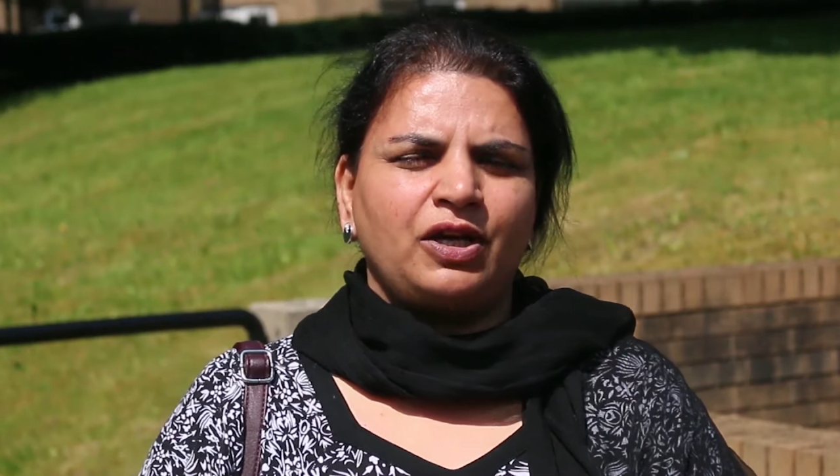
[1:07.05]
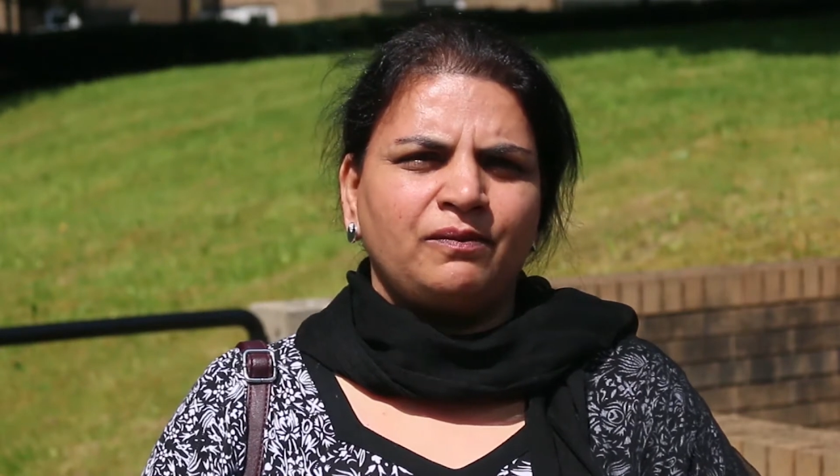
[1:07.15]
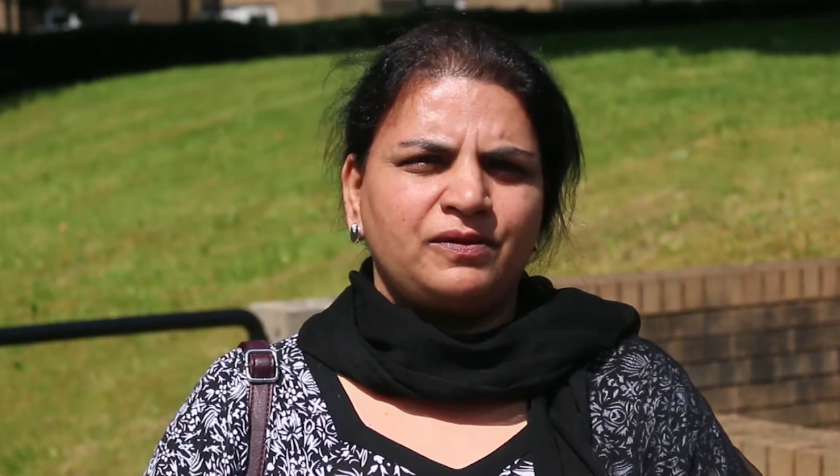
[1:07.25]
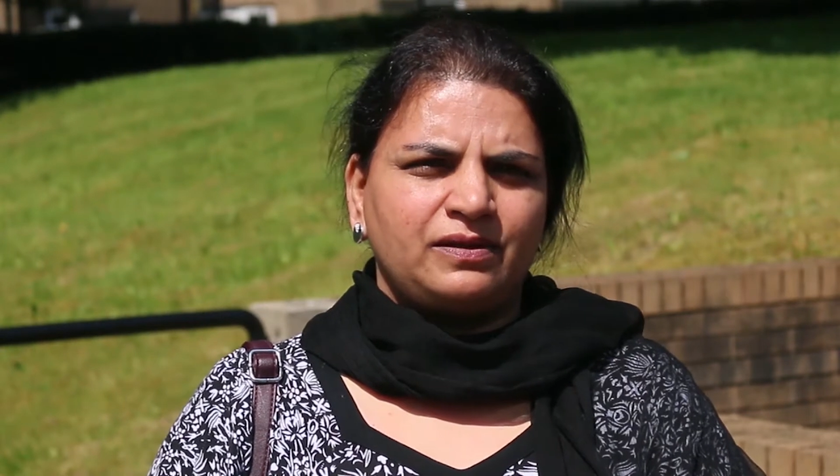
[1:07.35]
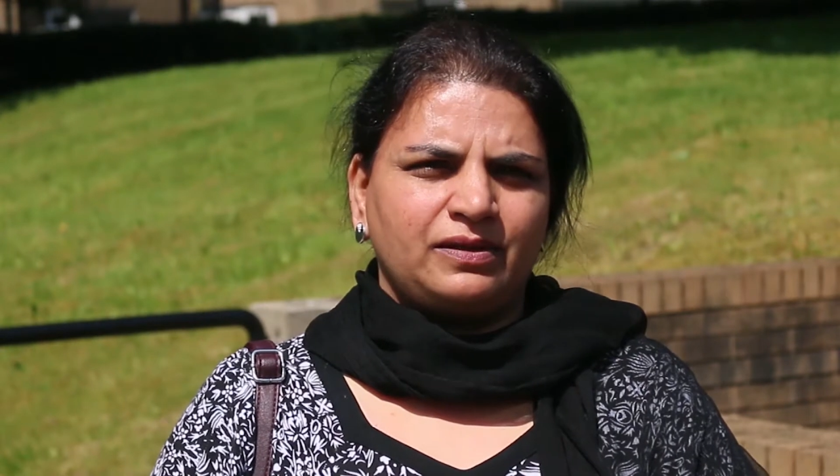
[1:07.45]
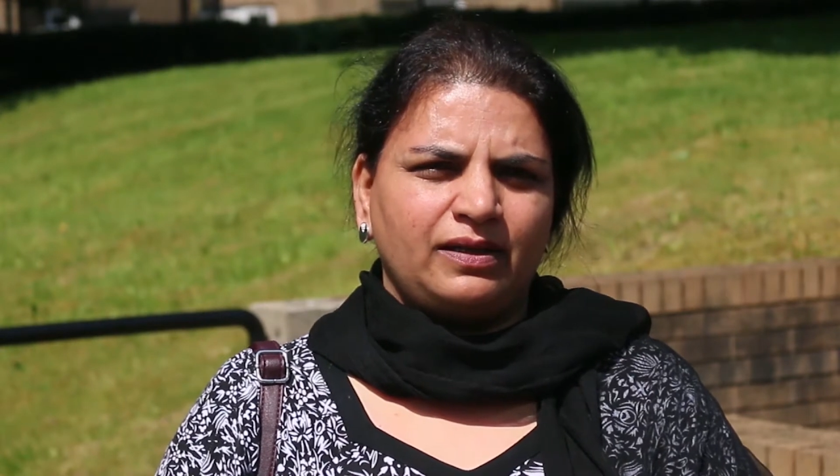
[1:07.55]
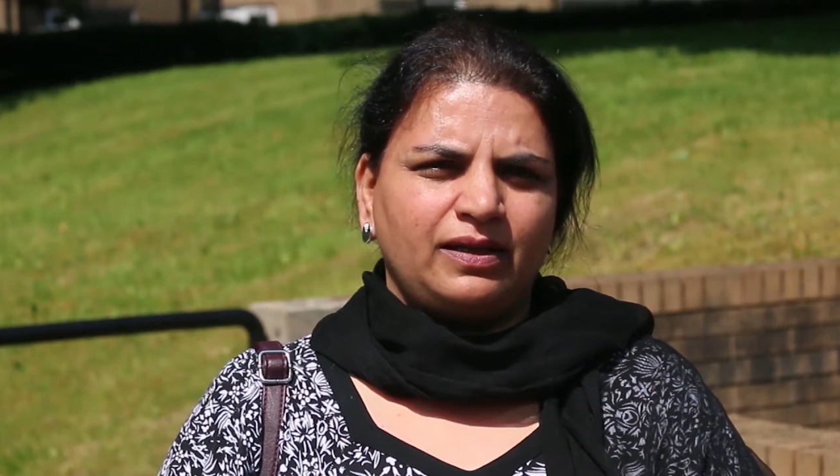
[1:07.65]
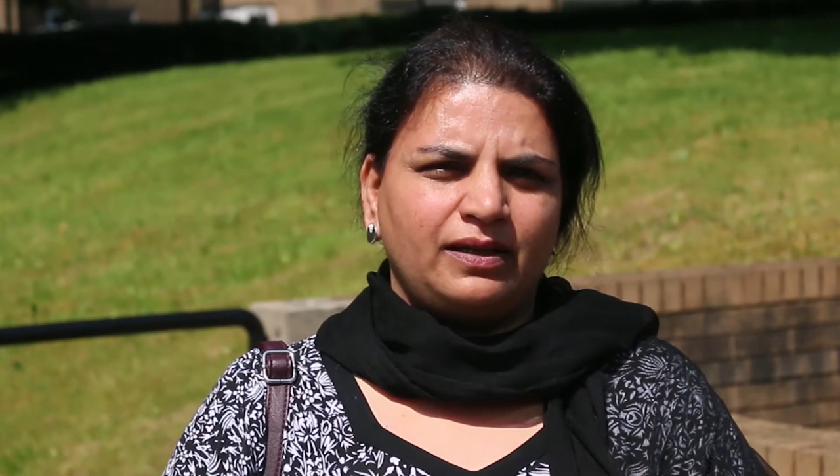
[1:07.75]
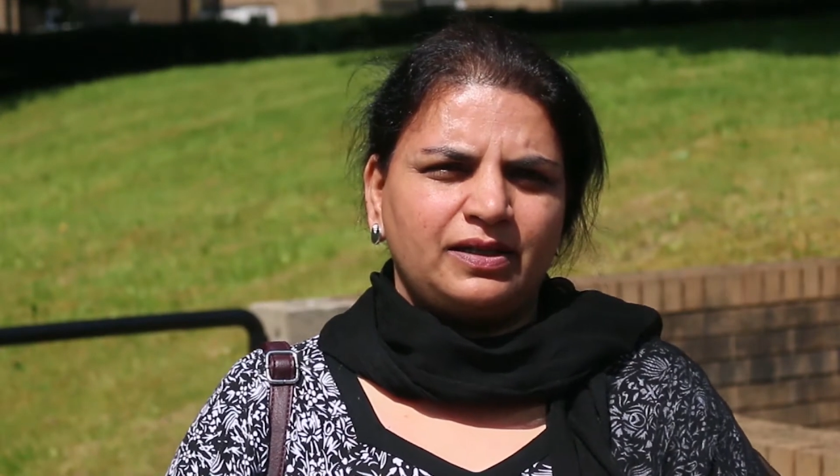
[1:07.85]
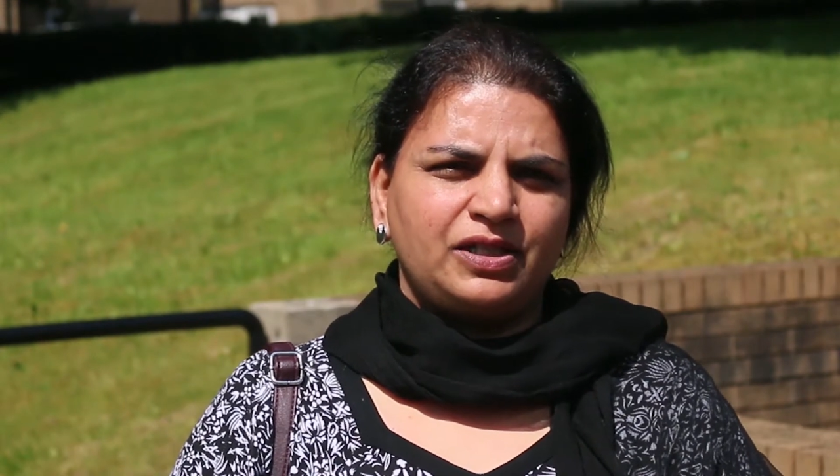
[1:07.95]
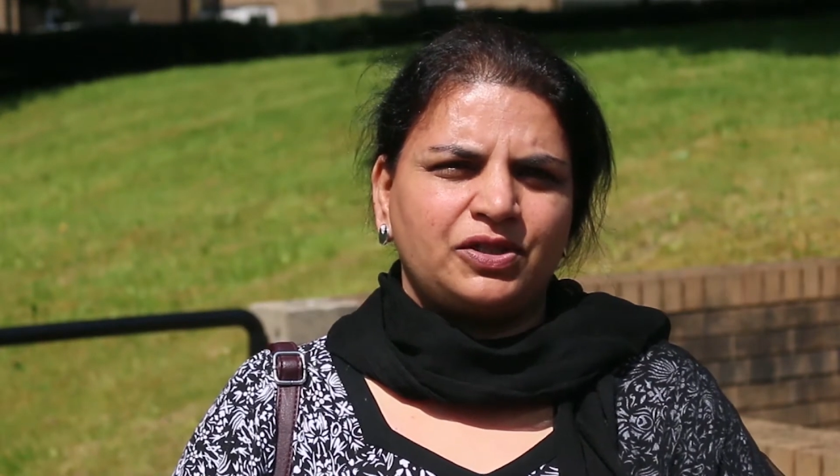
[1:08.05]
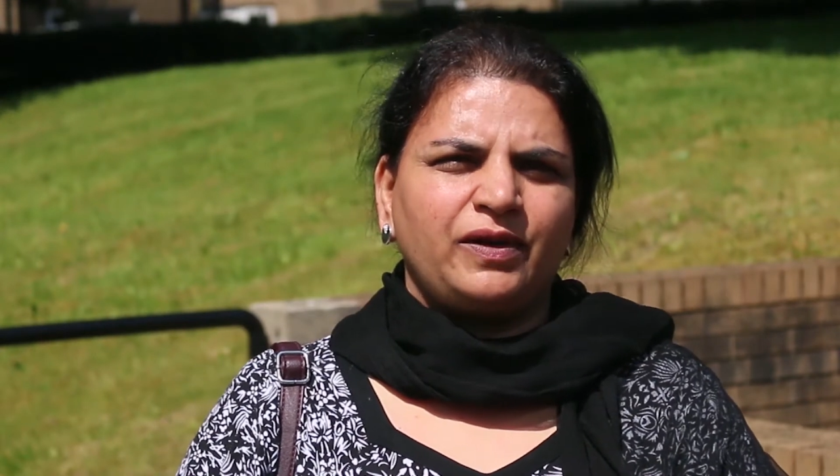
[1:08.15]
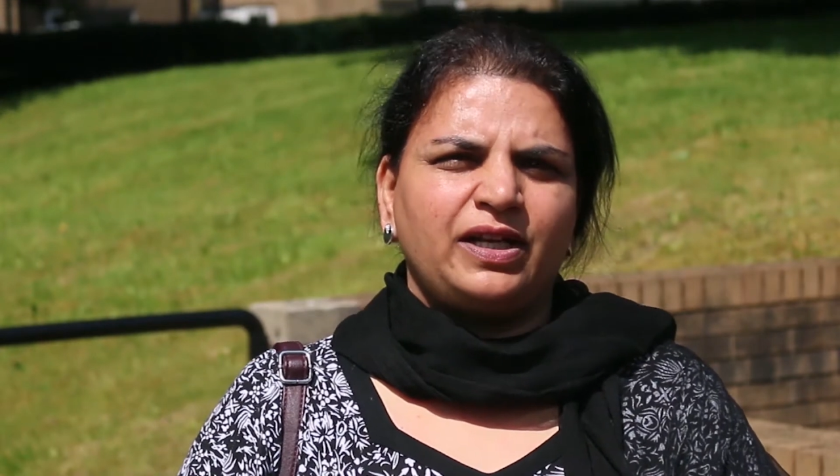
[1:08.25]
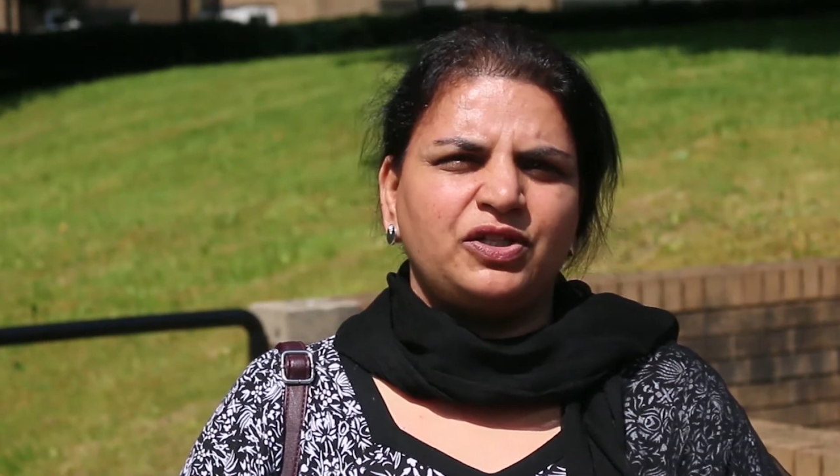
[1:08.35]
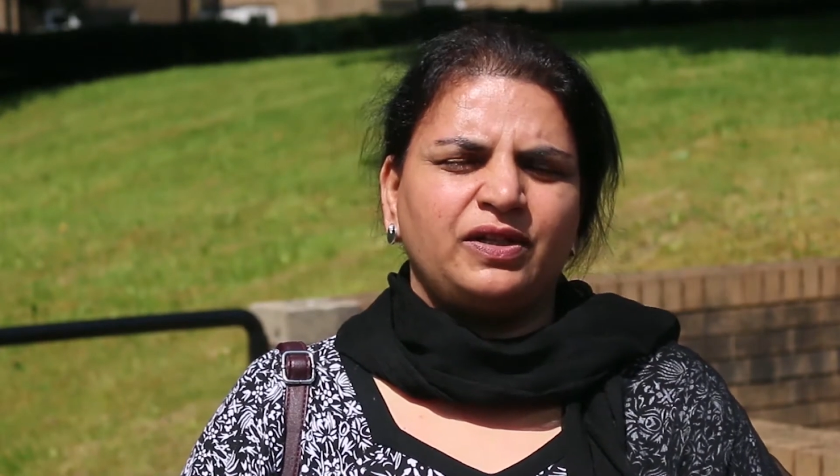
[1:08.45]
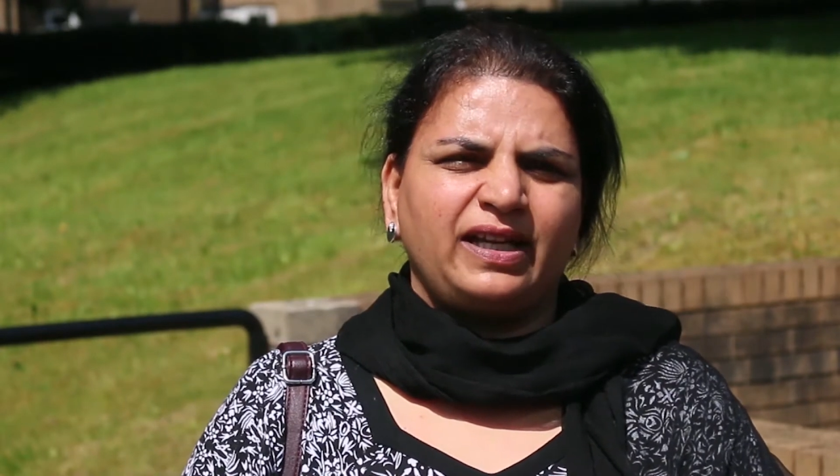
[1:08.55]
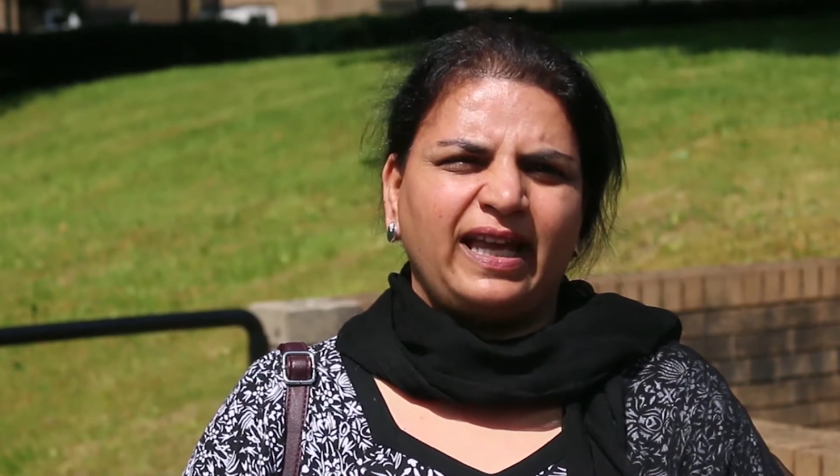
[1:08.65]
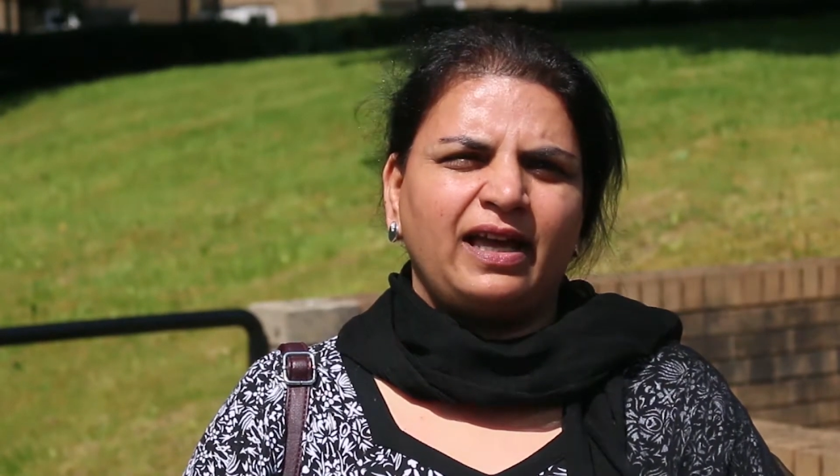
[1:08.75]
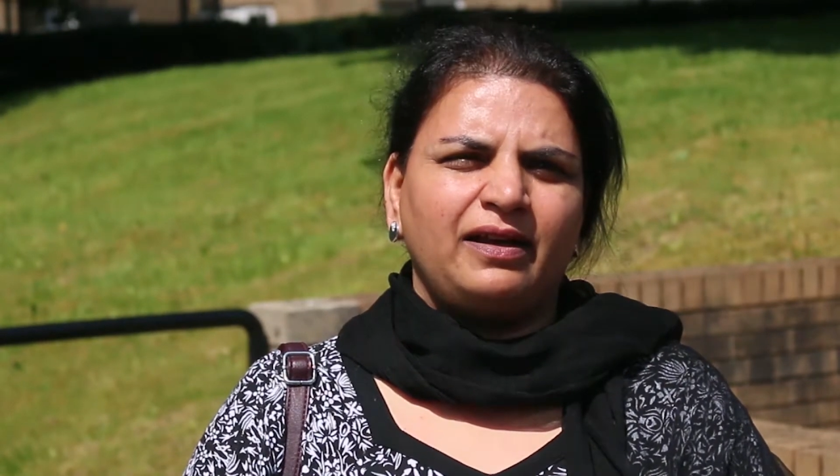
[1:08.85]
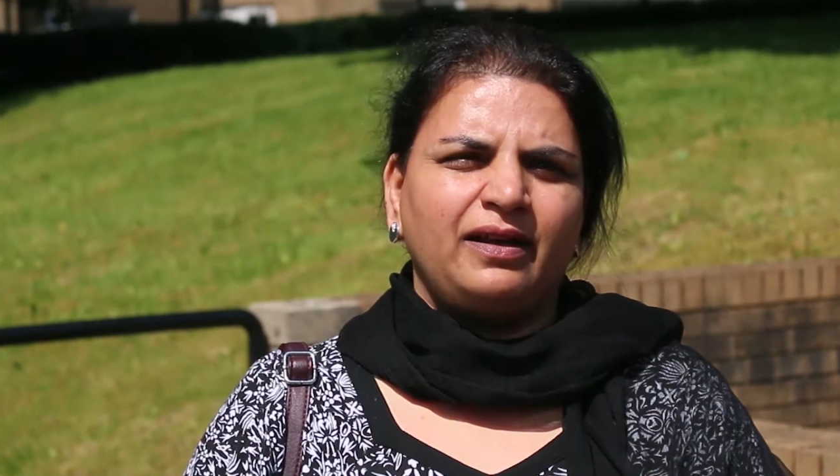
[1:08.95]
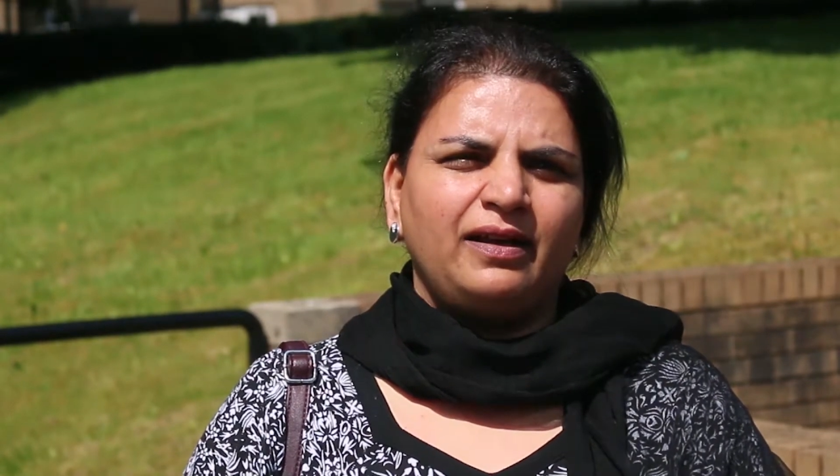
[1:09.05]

jobs situation again.